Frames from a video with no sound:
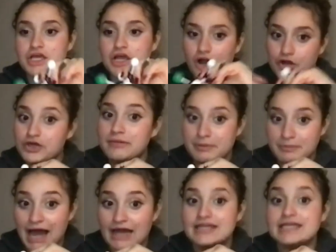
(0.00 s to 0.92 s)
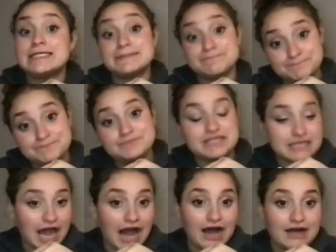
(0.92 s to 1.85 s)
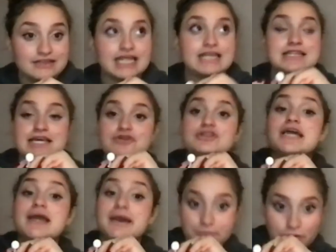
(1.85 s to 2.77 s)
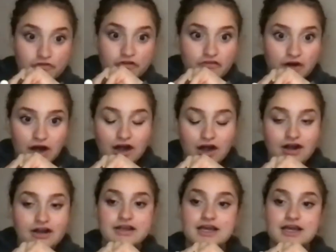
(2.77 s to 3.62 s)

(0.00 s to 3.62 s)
Are you going to be mad? Yeah, like literally move over.